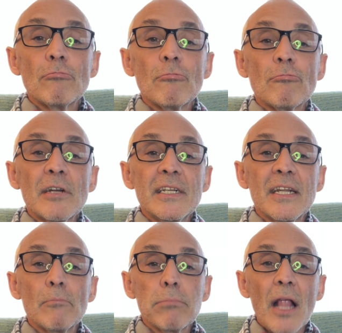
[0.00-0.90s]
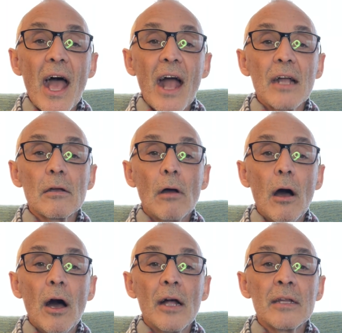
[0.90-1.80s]
written in black
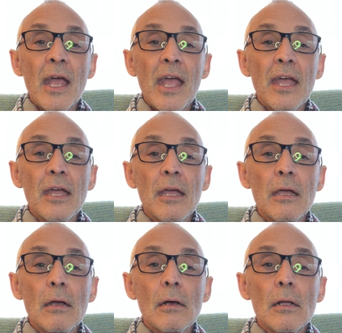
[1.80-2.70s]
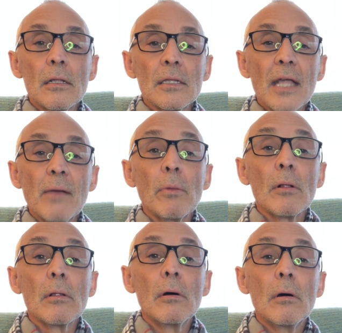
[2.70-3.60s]
on a label,